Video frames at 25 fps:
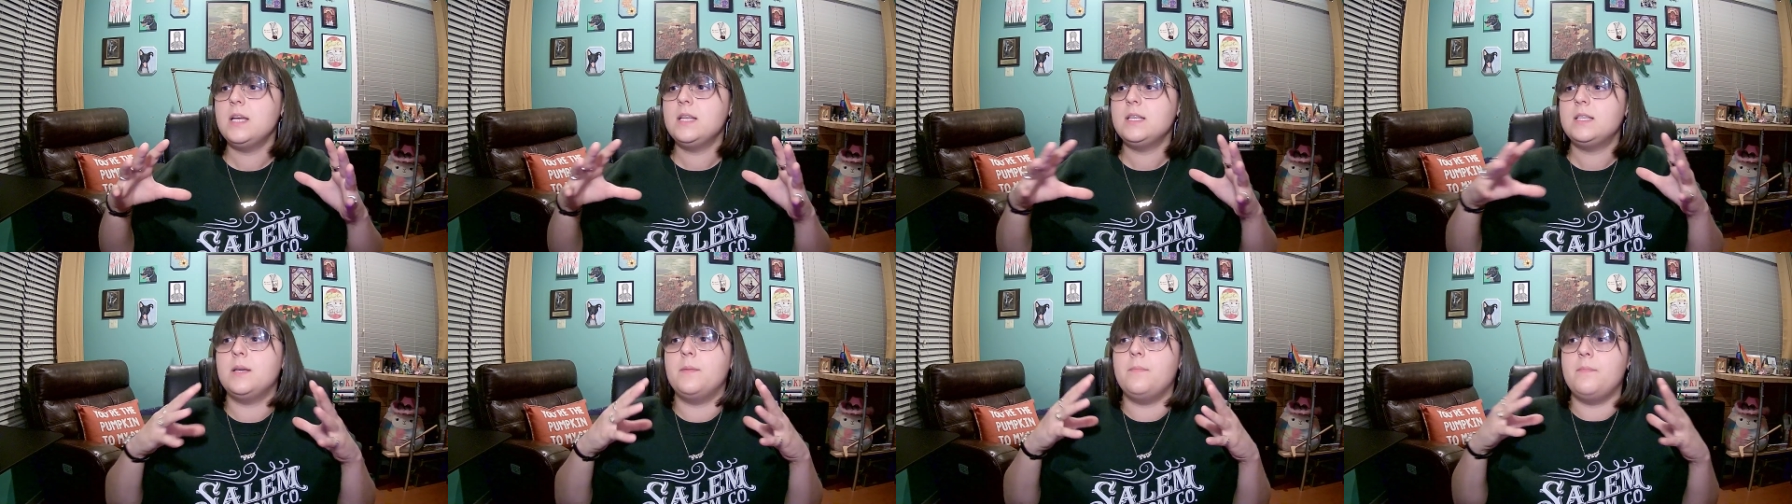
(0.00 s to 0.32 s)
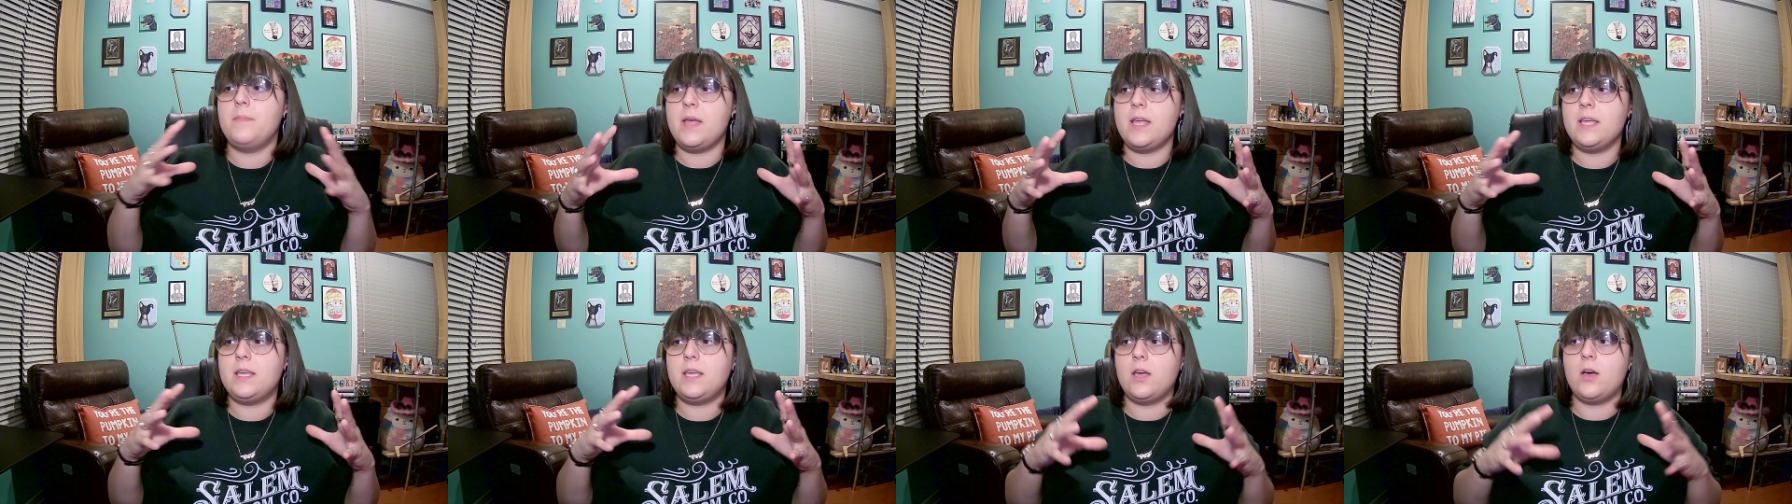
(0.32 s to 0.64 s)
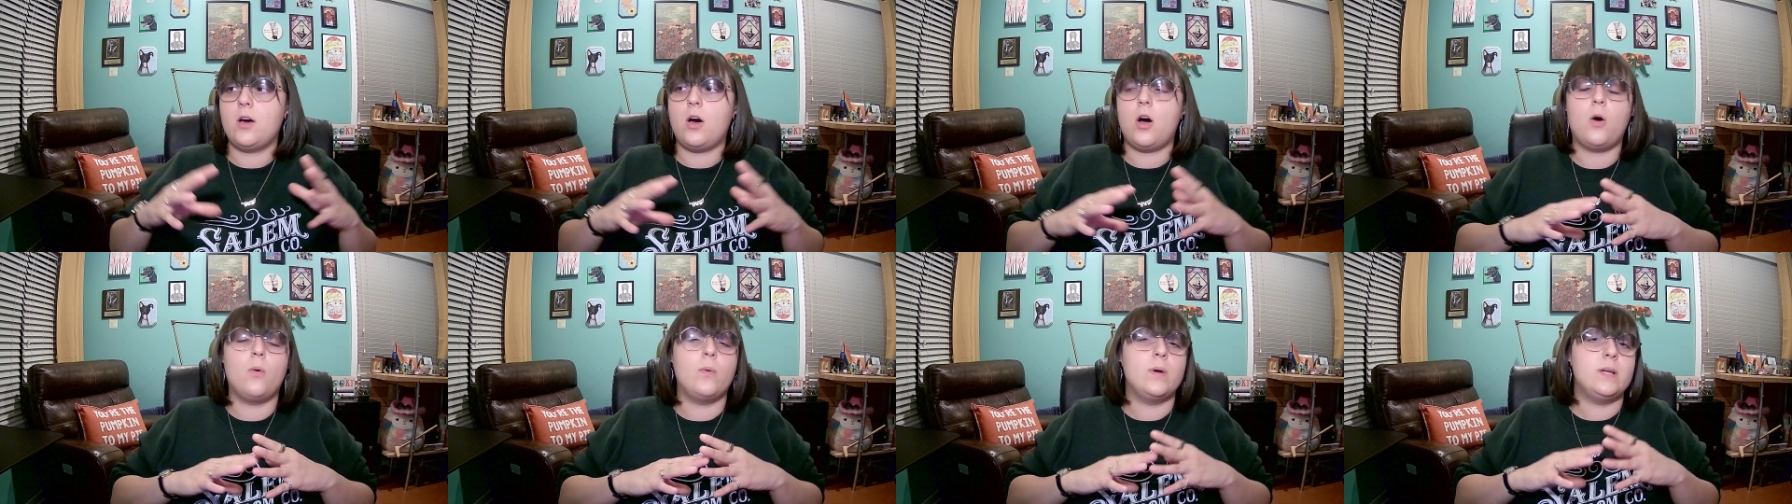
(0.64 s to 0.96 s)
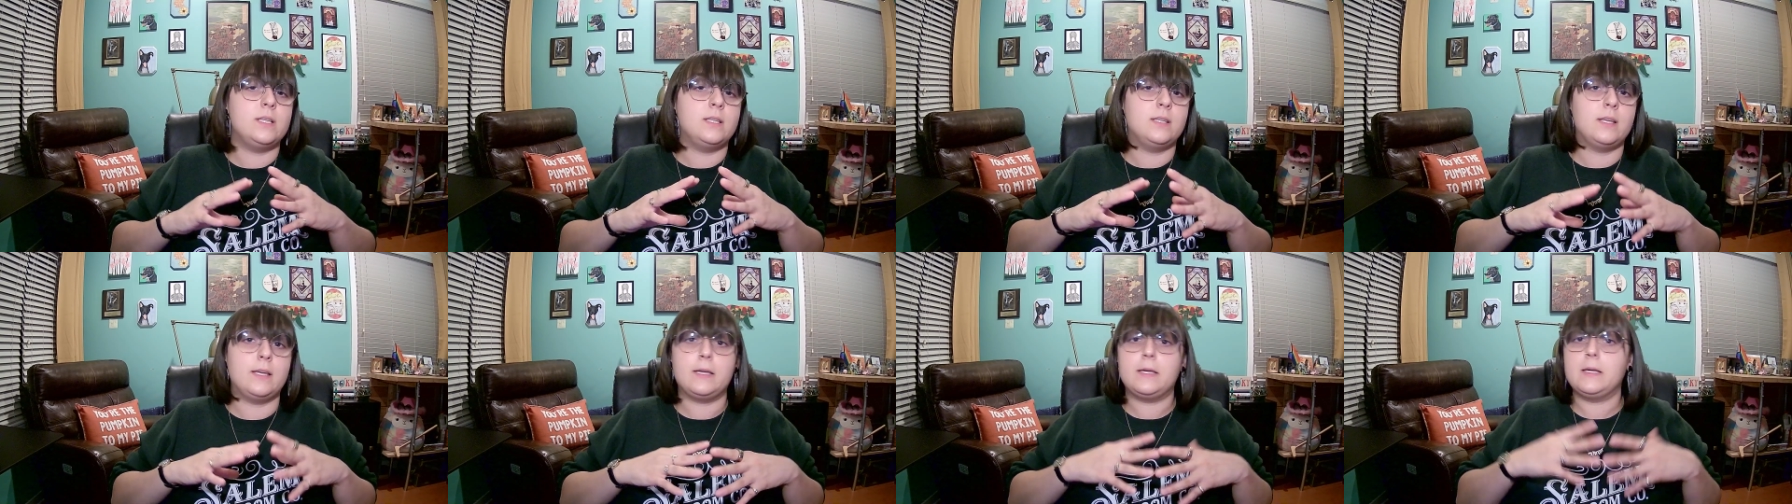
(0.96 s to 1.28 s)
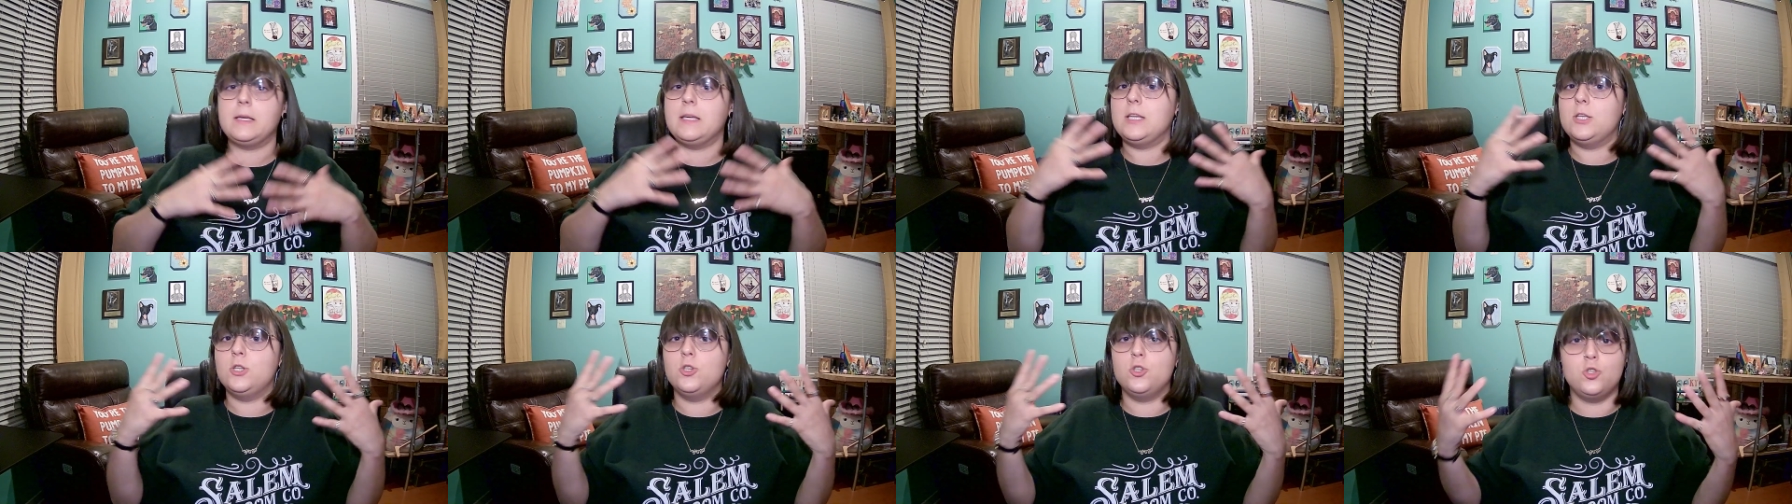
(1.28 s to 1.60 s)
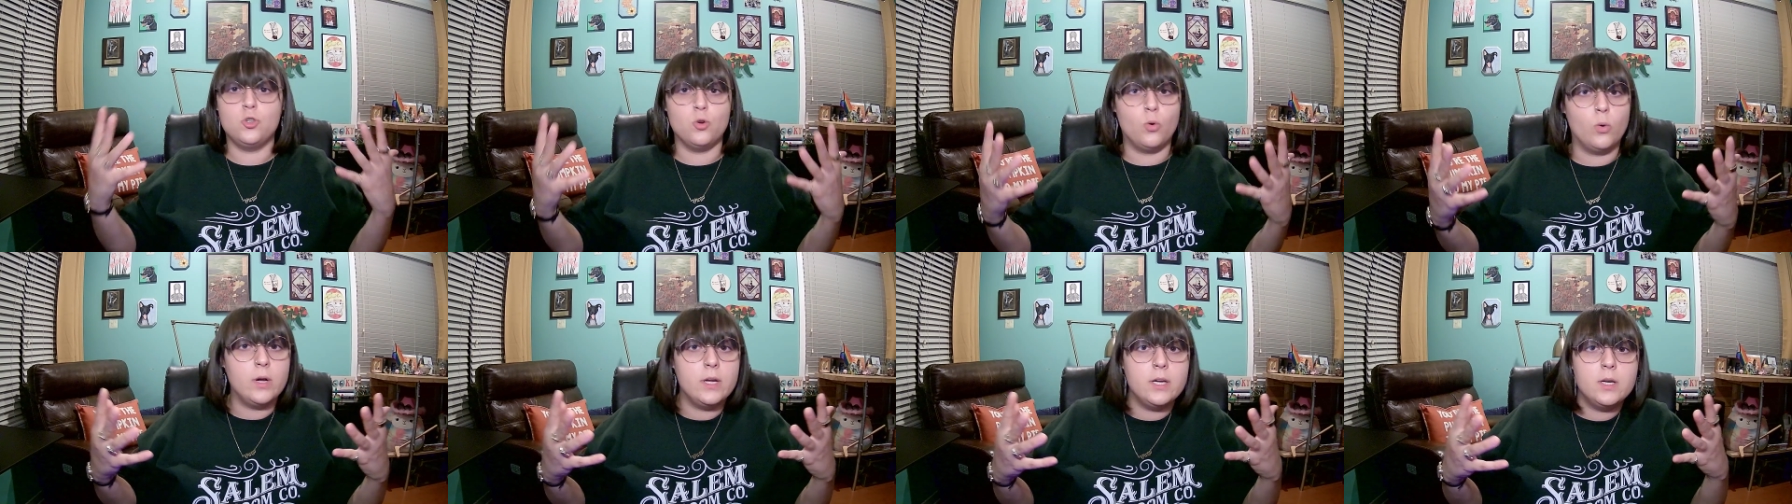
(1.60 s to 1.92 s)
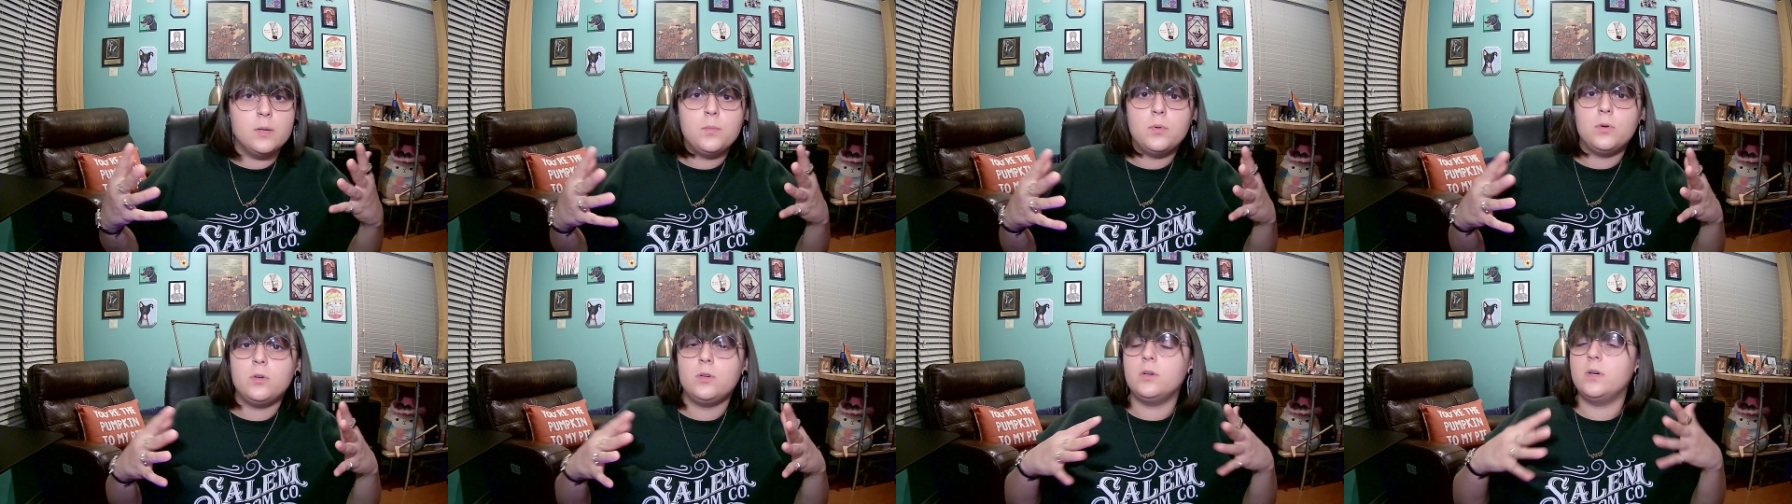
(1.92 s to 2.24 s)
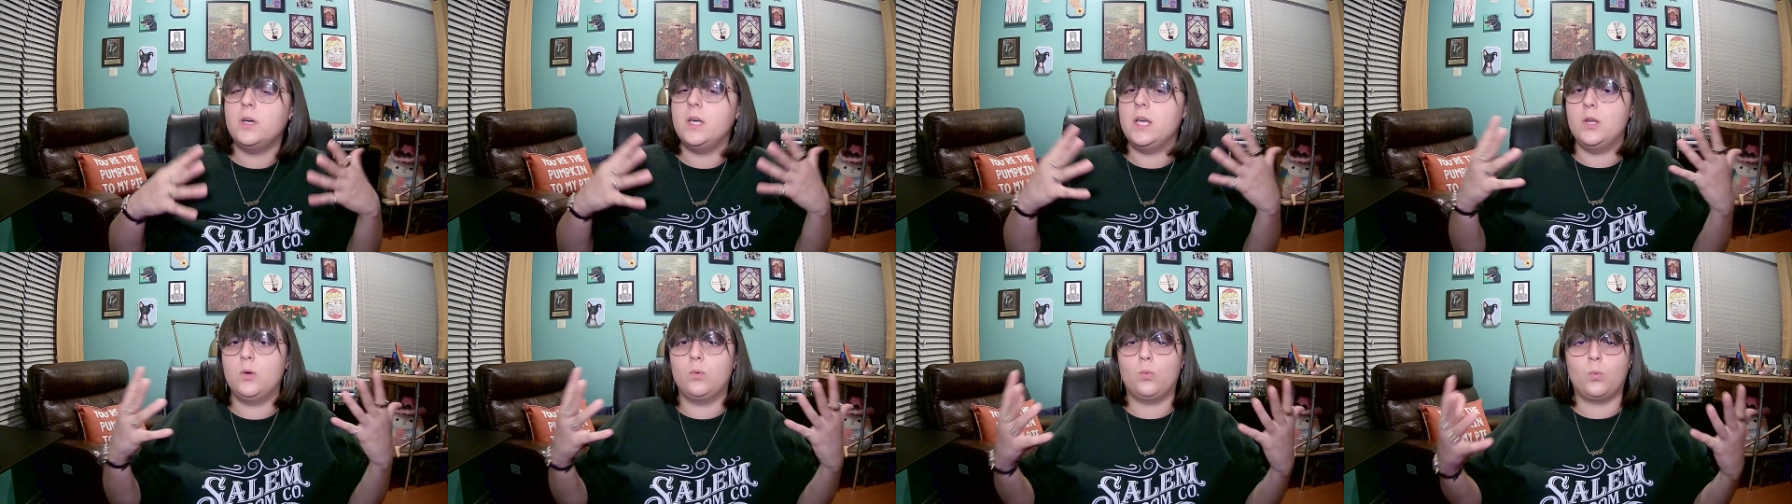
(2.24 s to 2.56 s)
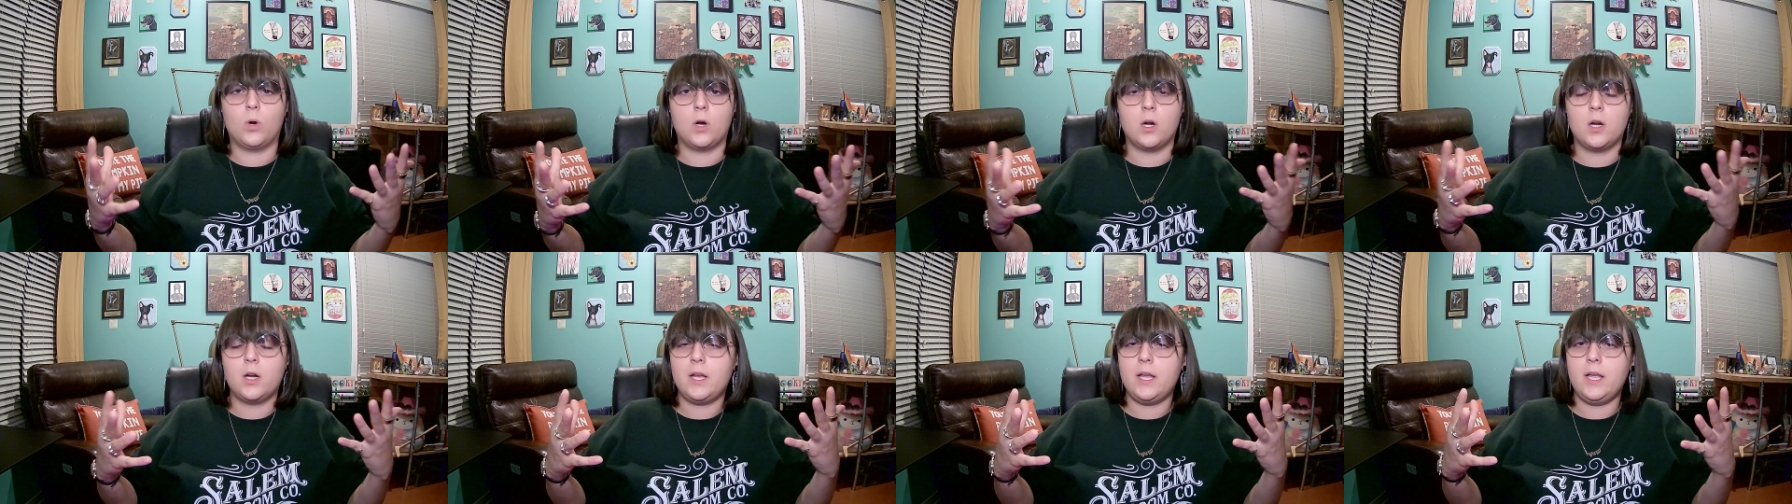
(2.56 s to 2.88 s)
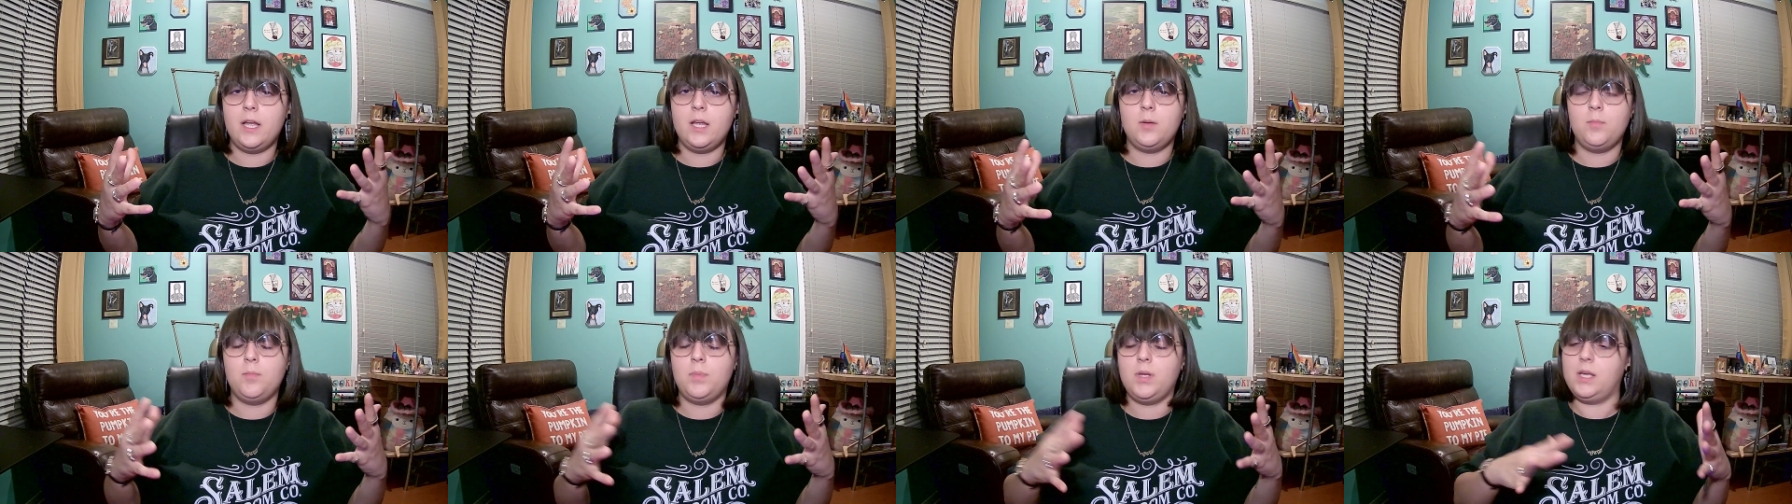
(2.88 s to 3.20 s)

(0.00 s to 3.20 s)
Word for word: to make it always like enjoyable and working,